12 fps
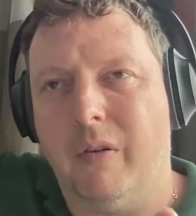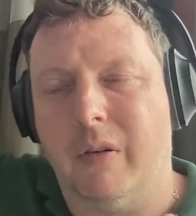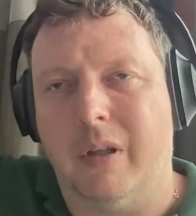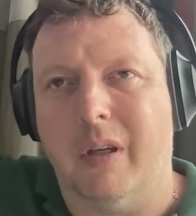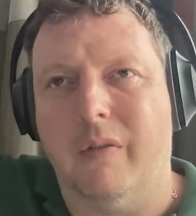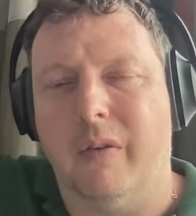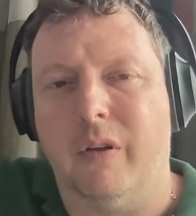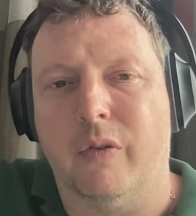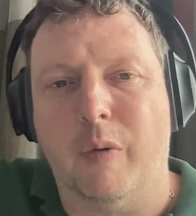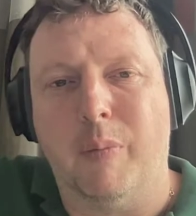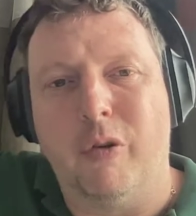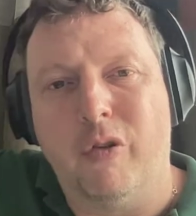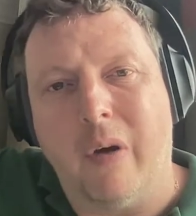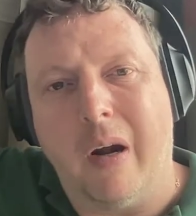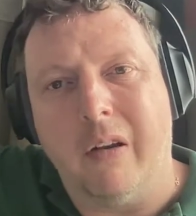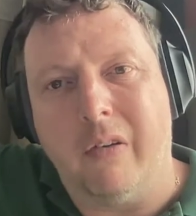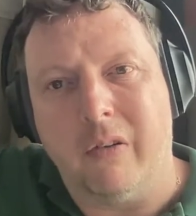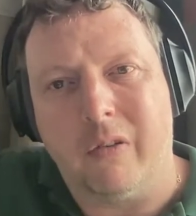the kind of the gripper
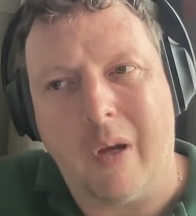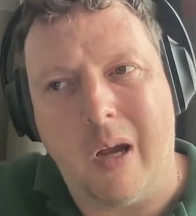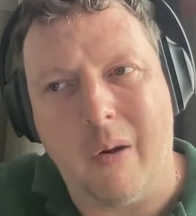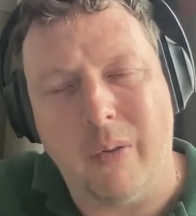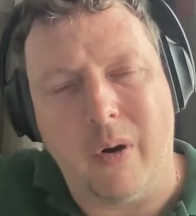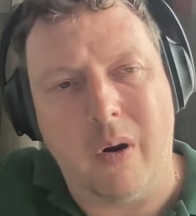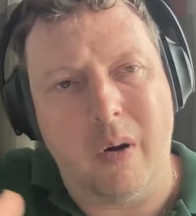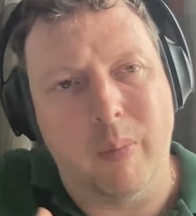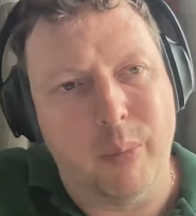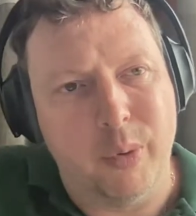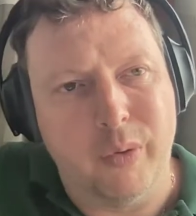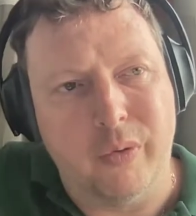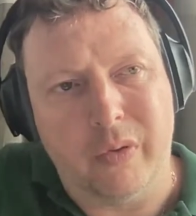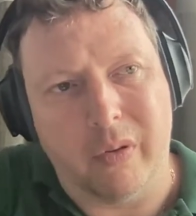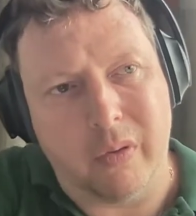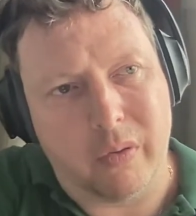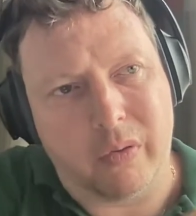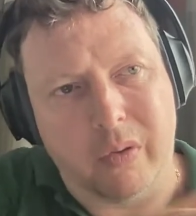strategy, so how the arm moves and